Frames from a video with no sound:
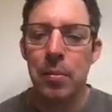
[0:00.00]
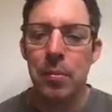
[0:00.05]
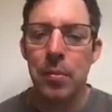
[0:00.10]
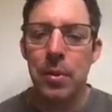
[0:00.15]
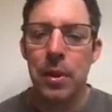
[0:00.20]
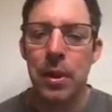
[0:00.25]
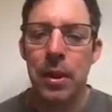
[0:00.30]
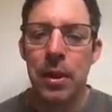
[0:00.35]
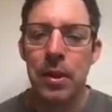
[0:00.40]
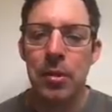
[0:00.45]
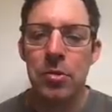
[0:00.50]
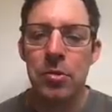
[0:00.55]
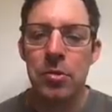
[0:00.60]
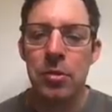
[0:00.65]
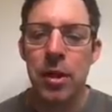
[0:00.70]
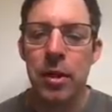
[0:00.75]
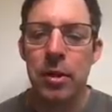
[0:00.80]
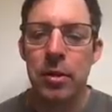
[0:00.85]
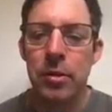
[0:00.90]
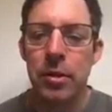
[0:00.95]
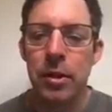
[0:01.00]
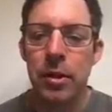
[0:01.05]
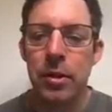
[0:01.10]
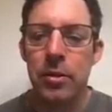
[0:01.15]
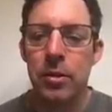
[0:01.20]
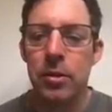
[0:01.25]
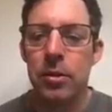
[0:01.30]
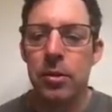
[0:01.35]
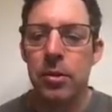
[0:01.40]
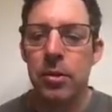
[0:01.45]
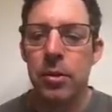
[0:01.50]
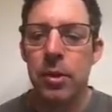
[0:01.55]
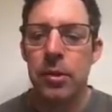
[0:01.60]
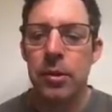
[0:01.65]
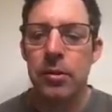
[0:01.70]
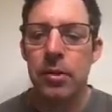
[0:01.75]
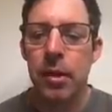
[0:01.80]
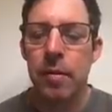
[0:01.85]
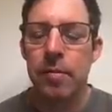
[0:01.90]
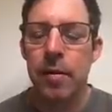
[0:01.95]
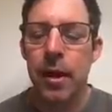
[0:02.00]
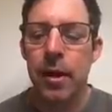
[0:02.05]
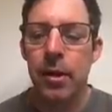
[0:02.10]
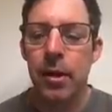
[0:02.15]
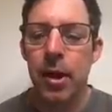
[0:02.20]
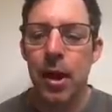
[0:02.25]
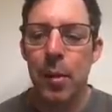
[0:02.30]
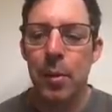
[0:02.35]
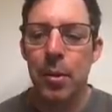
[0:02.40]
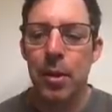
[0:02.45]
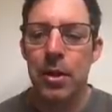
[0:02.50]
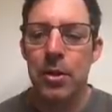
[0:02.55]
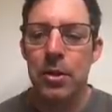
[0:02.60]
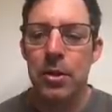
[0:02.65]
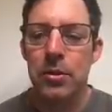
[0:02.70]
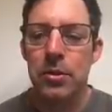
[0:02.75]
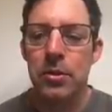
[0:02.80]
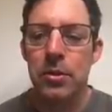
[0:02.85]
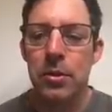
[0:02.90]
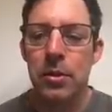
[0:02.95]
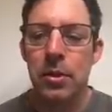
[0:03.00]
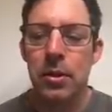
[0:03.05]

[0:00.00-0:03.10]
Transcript: when conditions aren't critical to do things like firing operations.